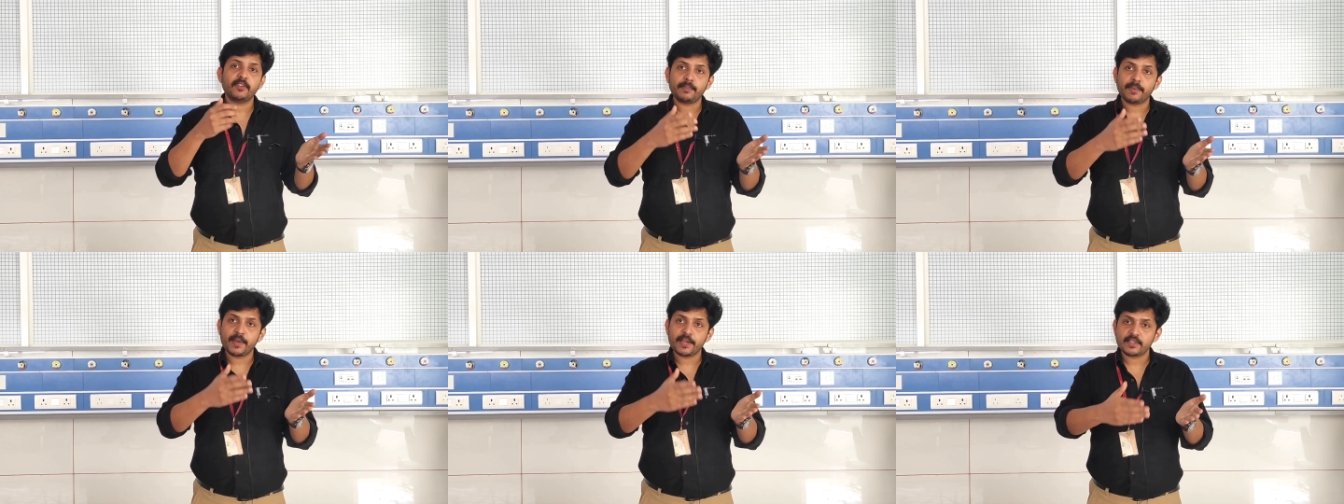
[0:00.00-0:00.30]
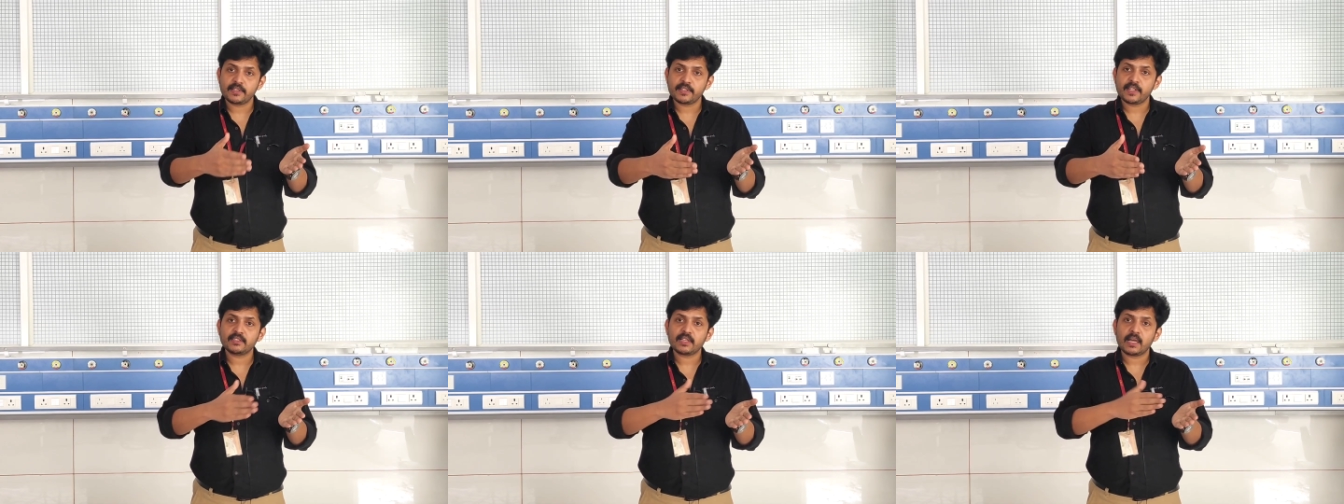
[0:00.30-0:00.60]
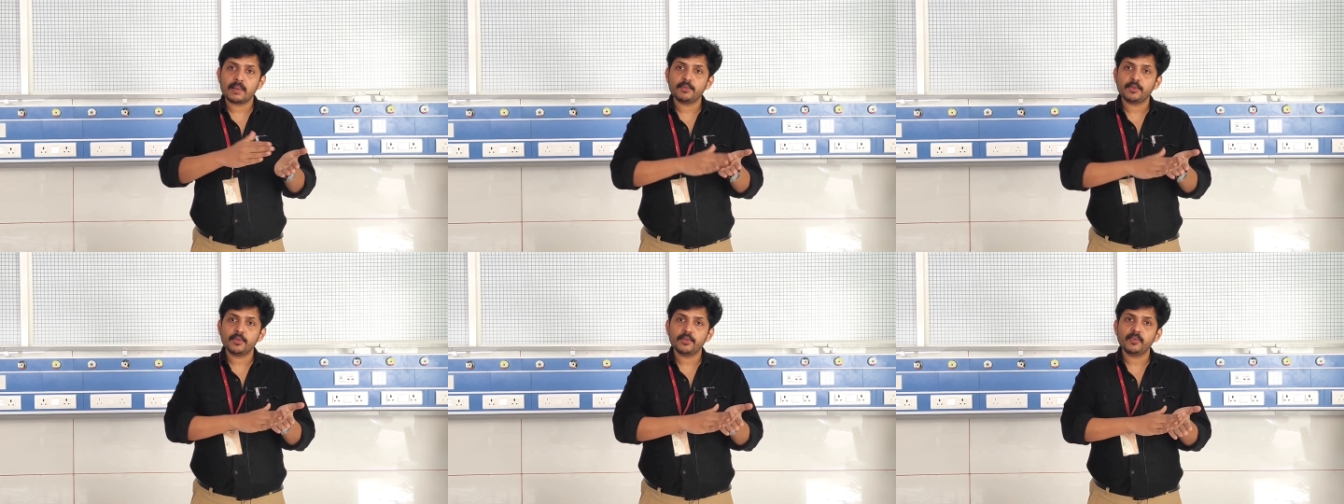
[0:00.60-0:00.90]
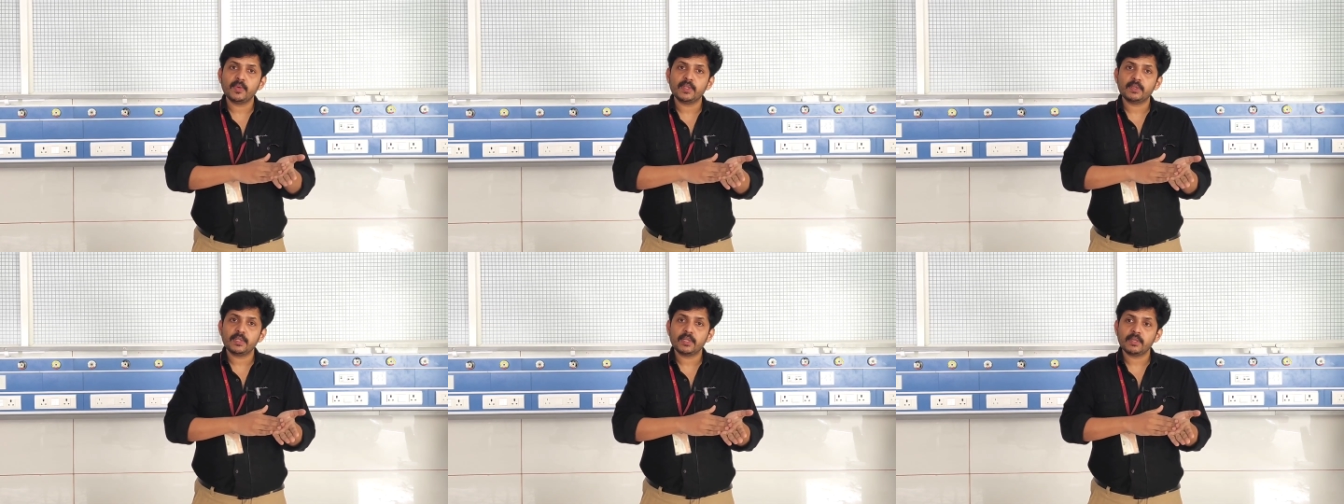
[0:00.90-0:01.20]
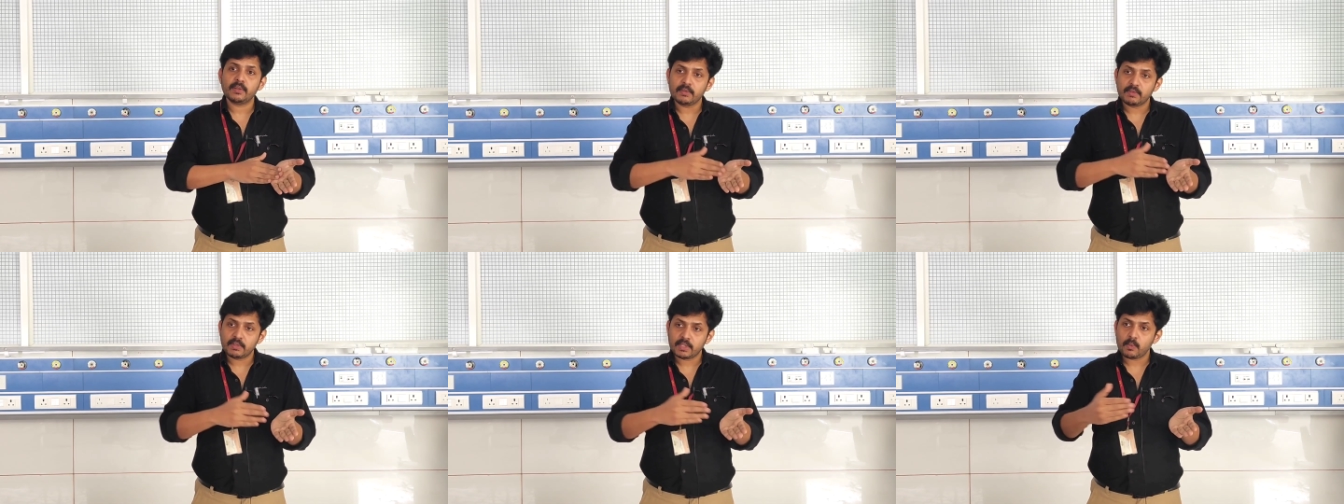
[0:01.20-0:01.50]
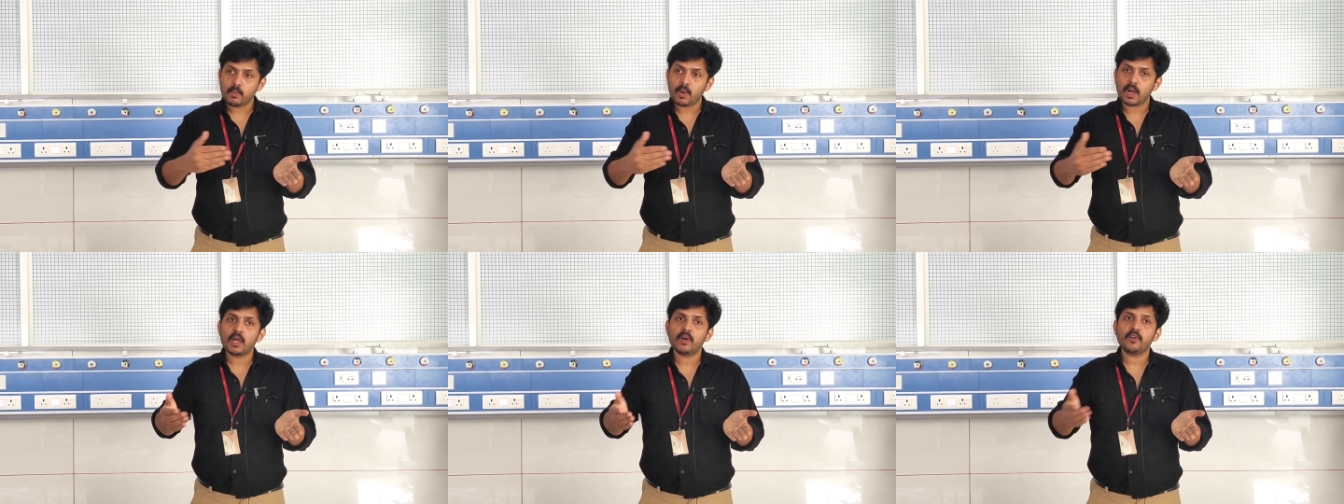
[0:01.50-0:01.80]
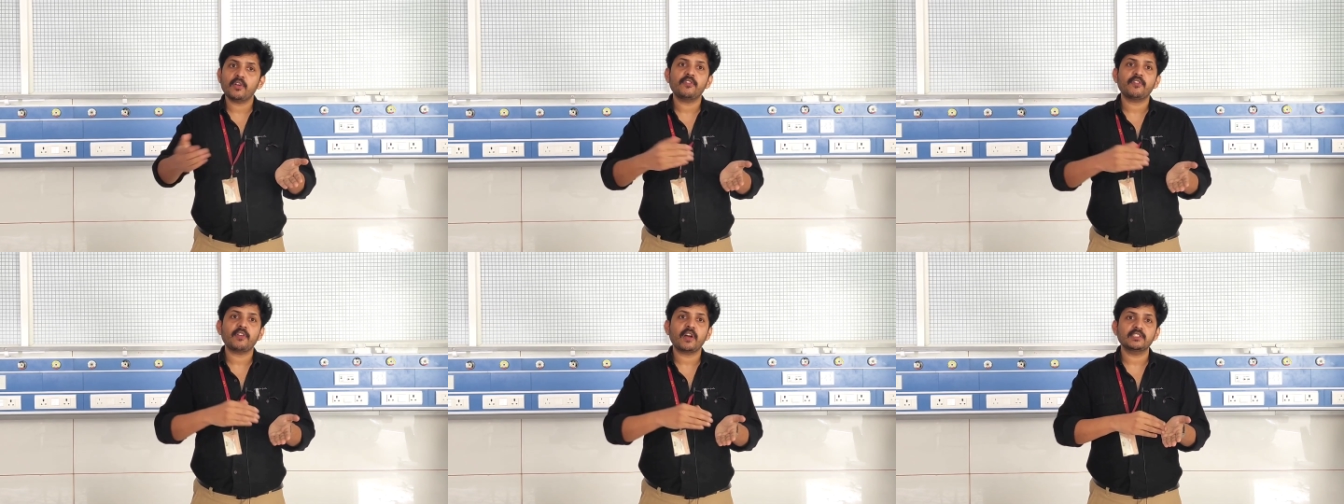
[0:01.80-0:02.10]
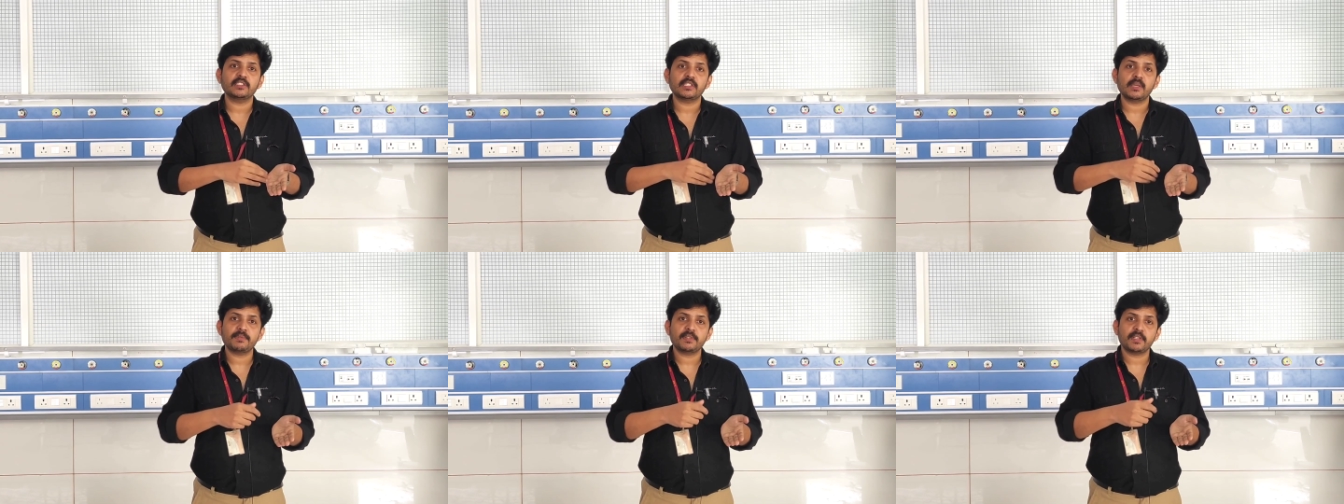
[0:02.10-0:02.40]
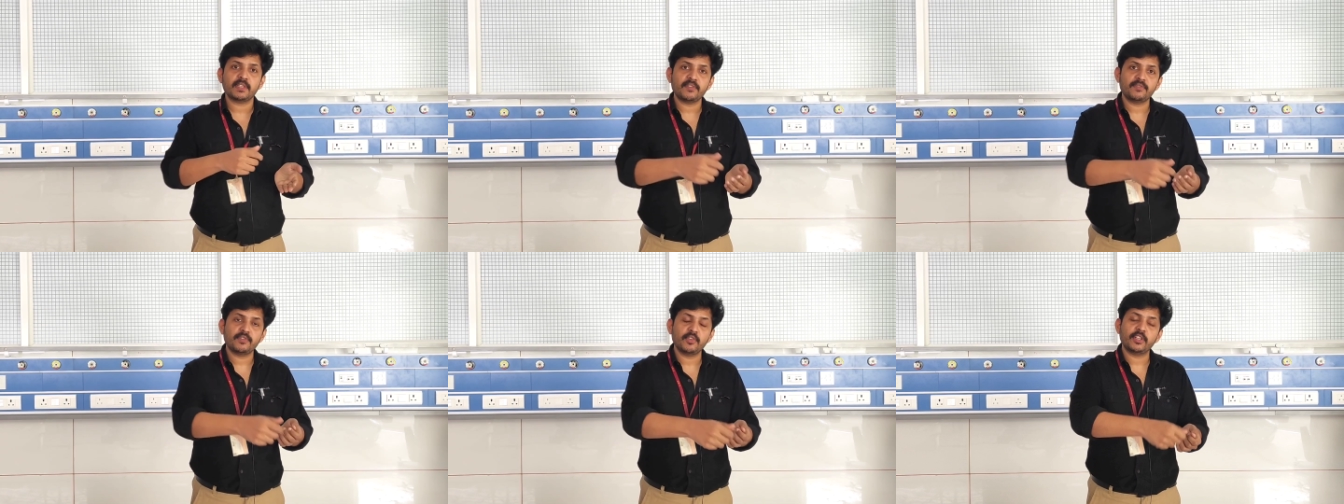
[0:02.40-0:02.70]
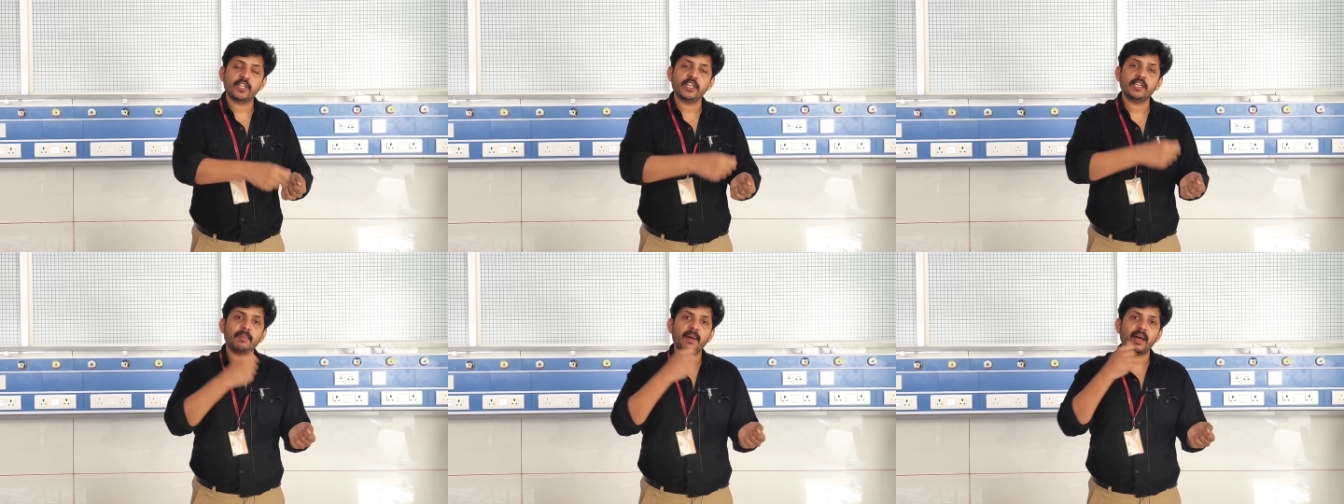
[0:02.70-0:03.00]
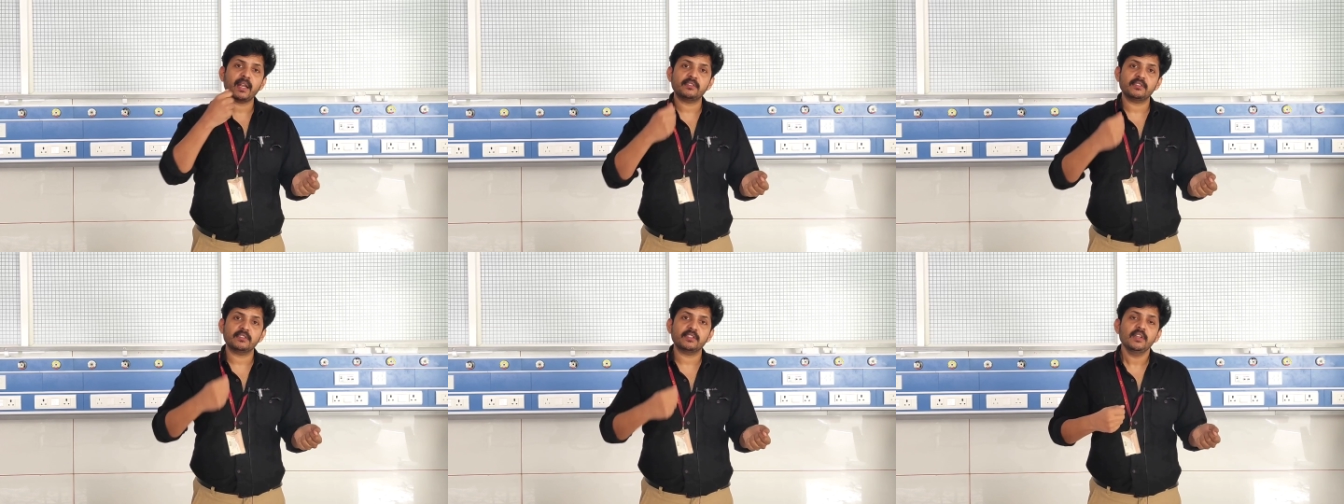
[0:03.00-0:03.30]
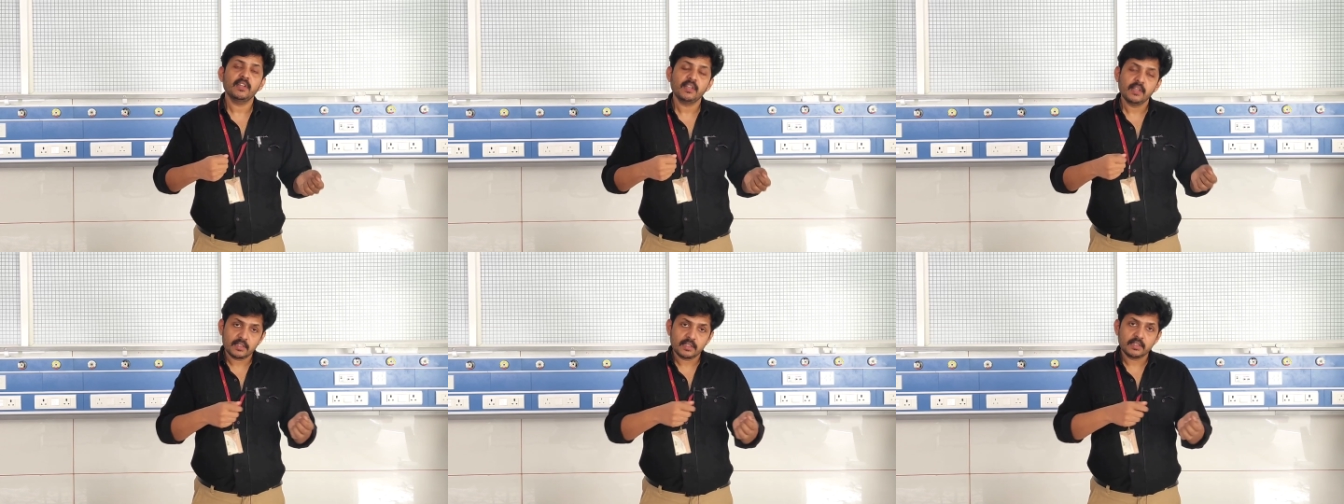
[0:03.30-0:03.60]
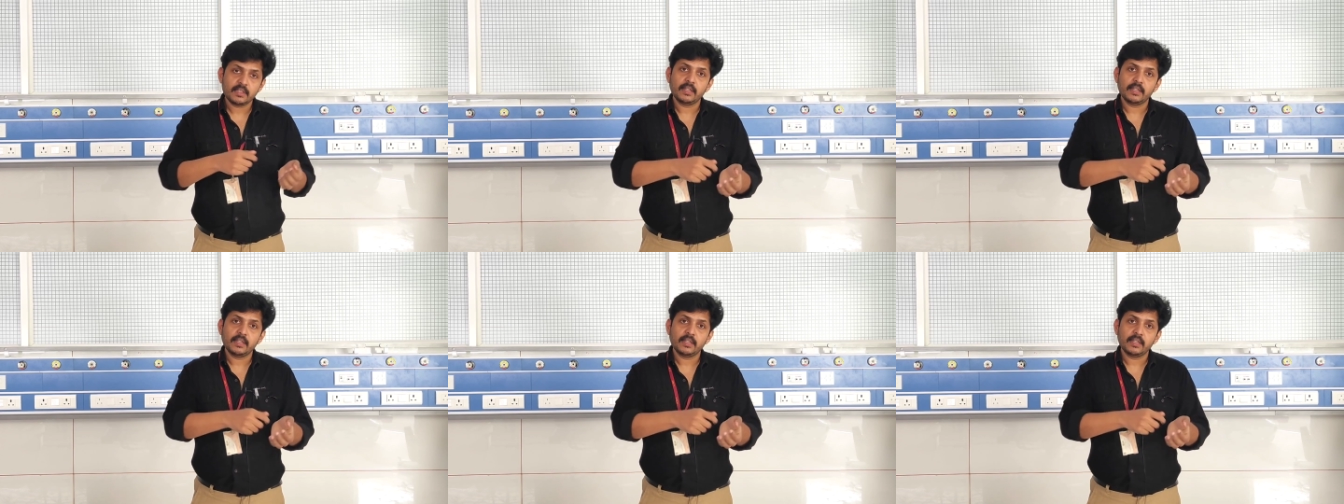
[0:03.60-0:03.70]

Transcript: If the patient has come to you within within one hour of consumption, if you take paracetamol,